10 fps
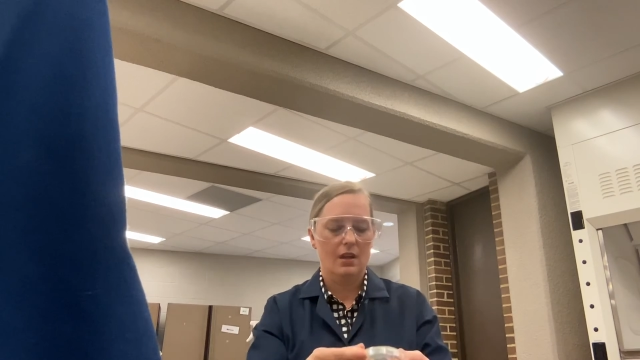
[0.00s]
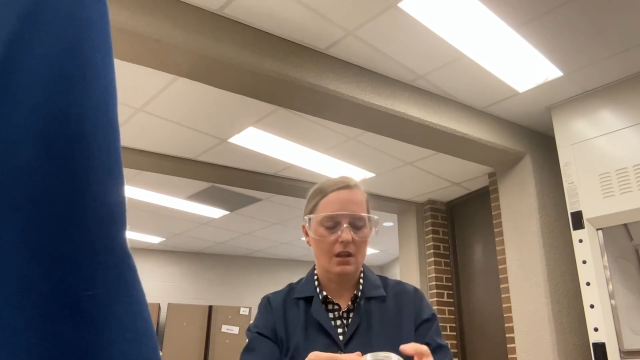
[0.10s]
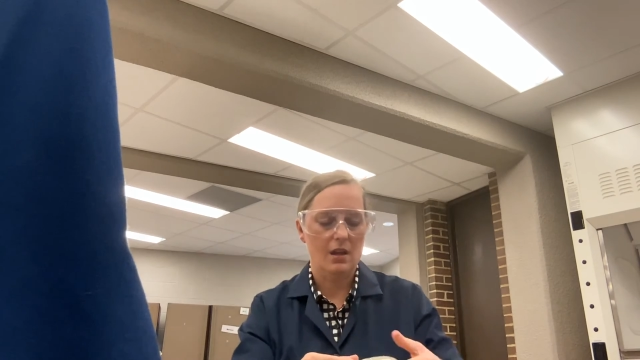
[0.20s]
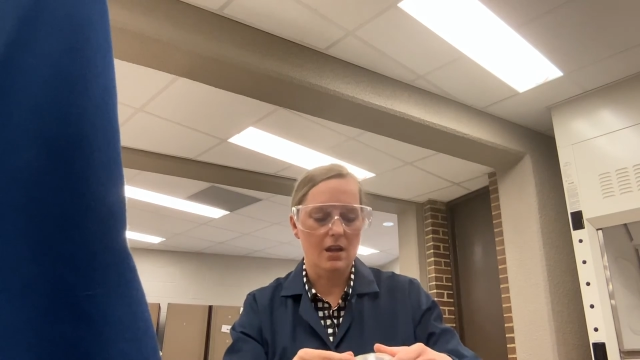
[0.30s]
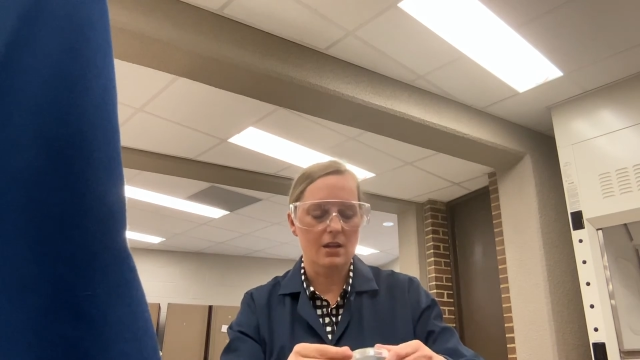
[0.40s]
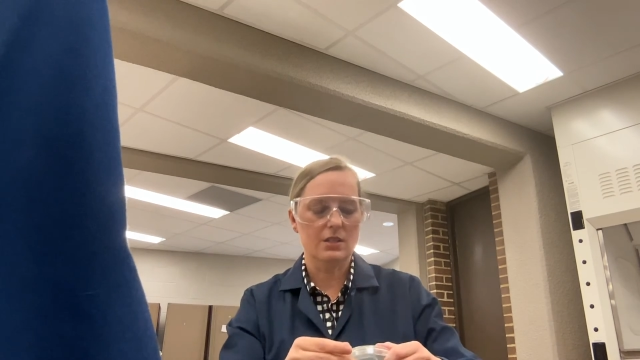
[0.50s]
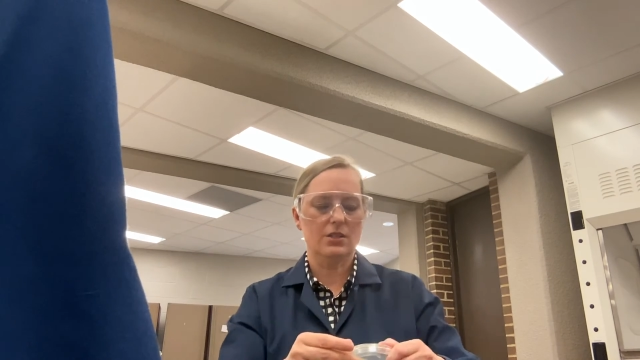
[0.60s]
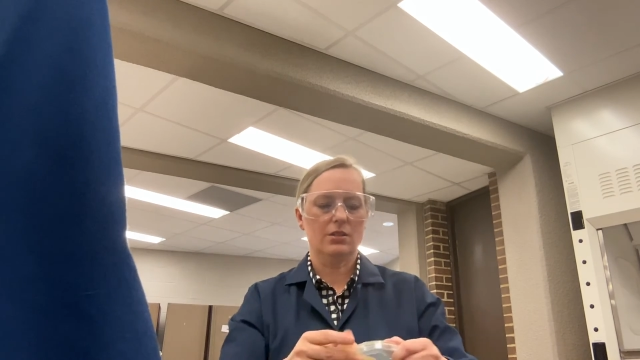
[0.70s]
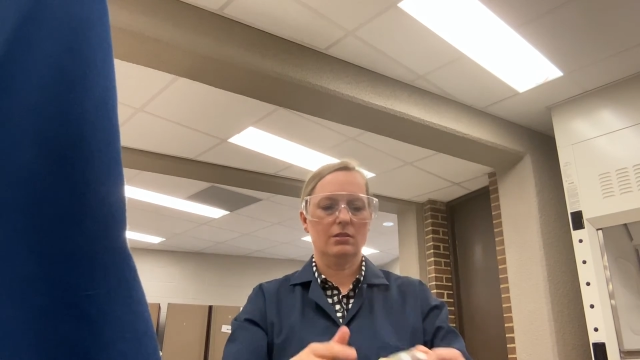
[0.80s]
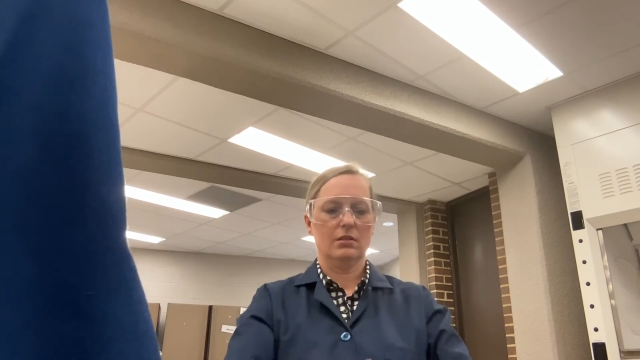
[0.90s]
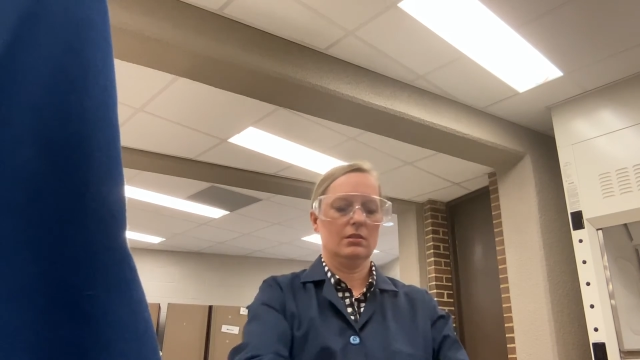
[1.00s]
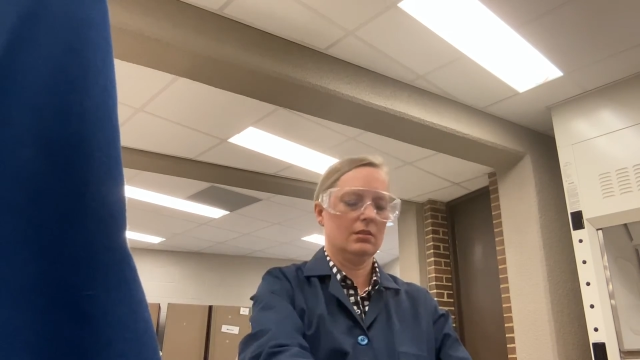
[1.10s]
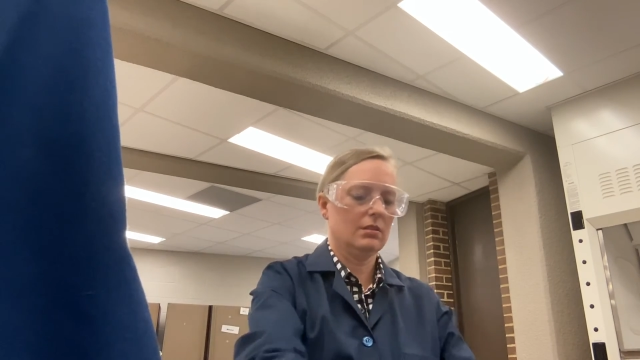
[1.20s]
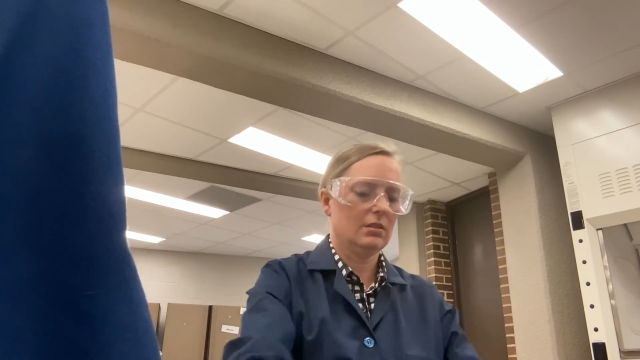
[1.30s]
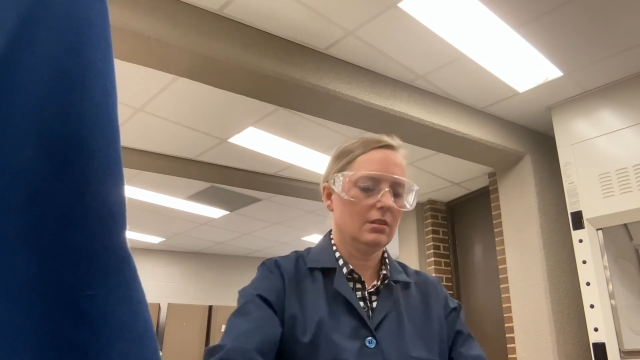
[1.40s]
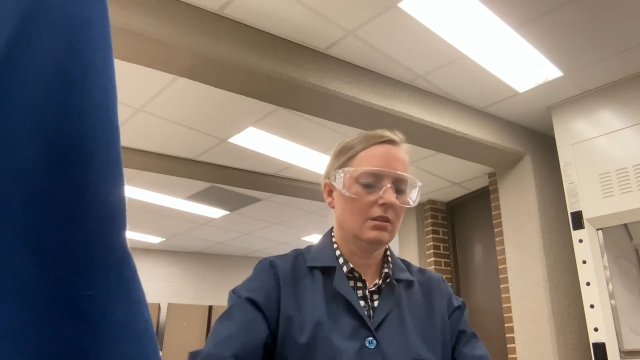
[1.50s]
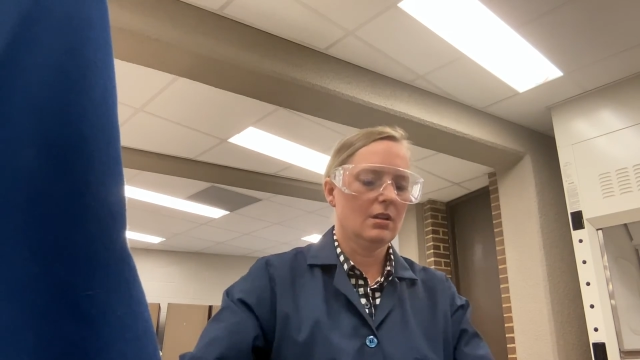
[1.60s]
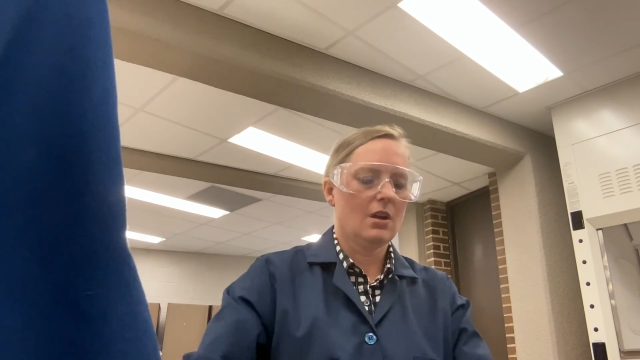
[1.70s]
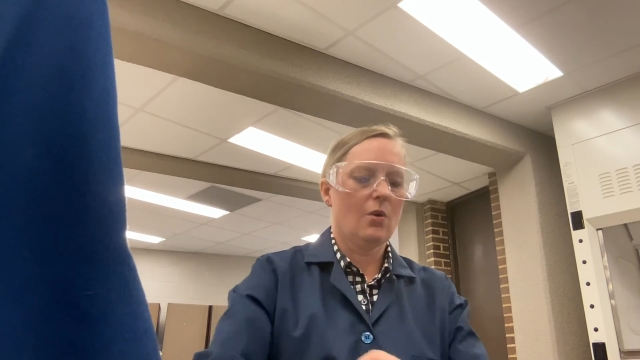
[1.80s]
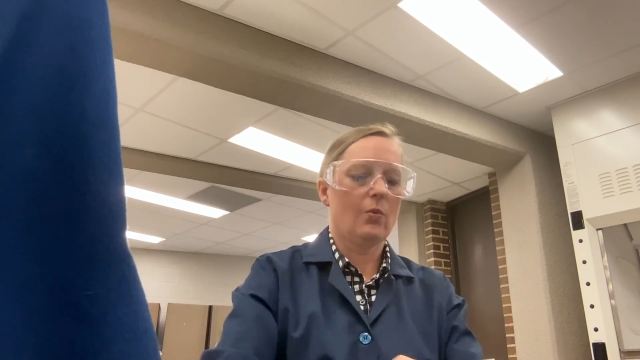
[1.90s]
and
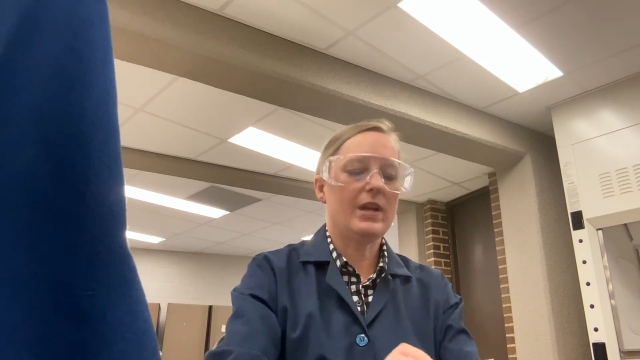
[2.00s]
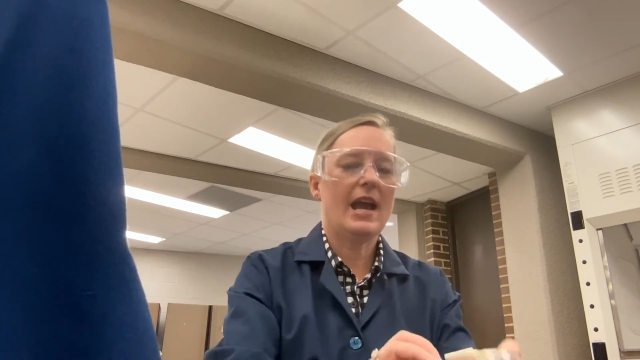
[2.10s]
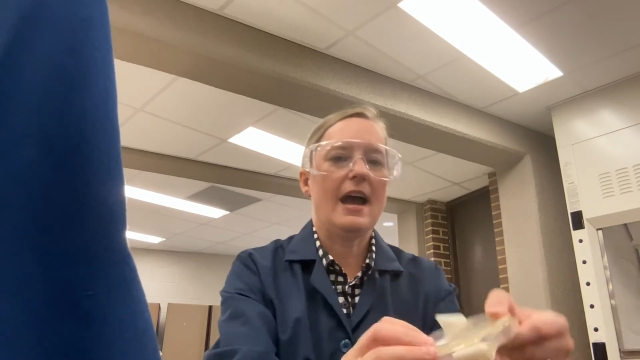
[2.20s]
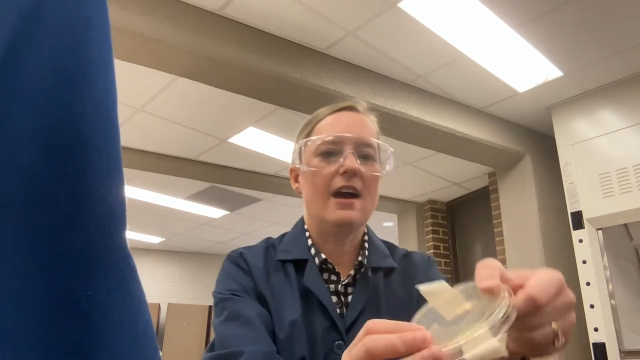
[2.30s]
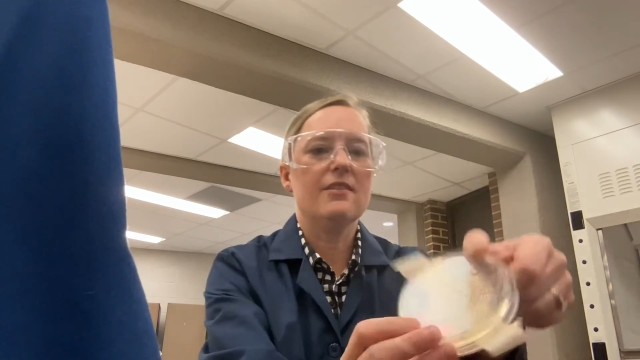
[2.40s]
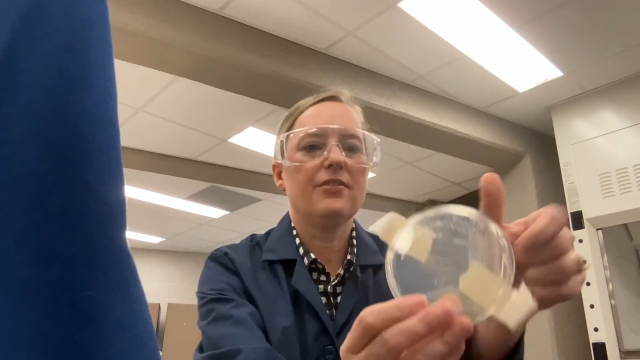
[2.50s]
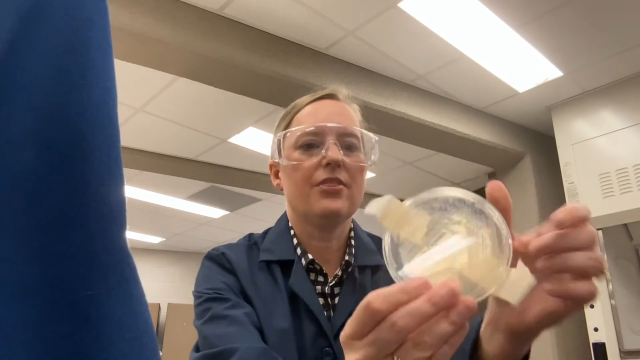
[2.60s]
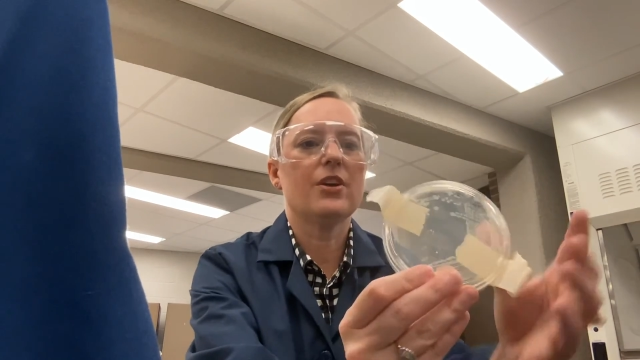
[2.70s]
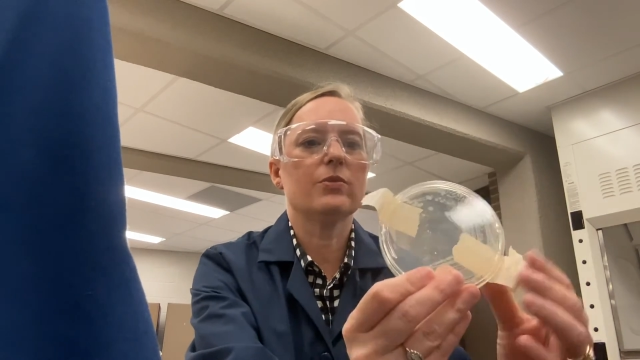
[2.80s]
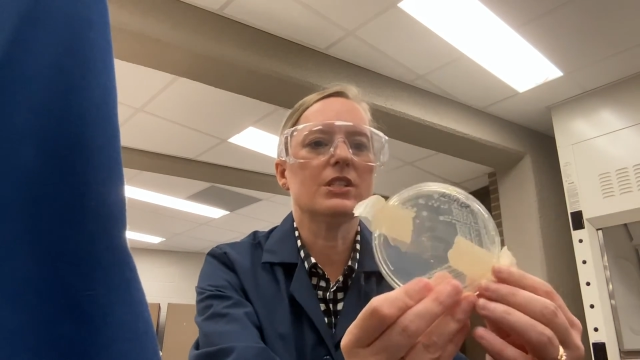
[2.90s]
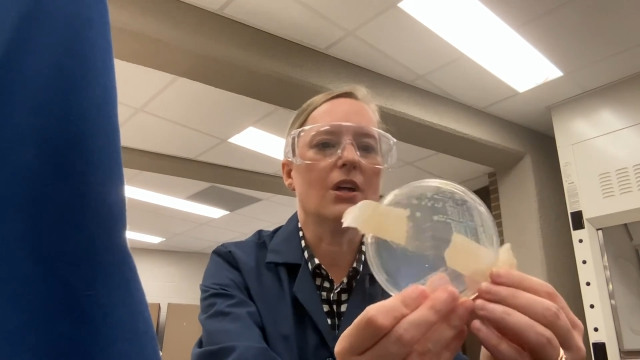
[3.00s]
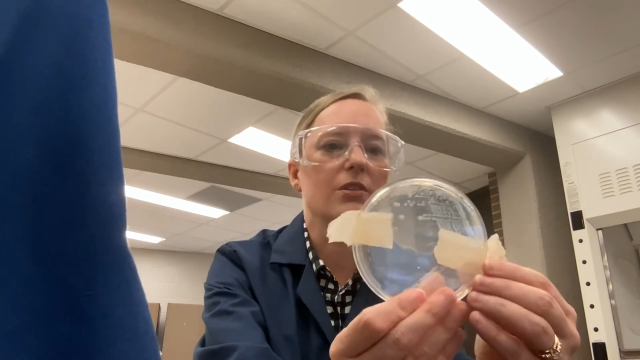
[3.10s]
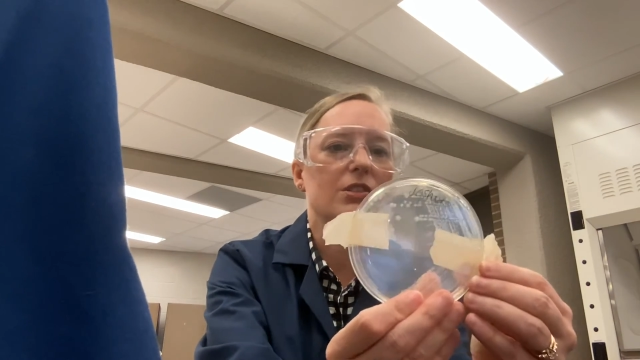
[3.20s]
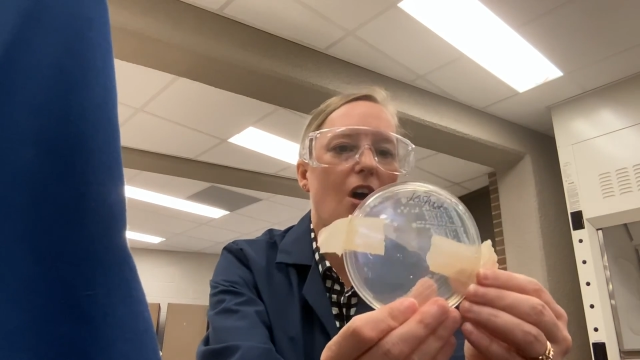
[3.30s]
we have the results.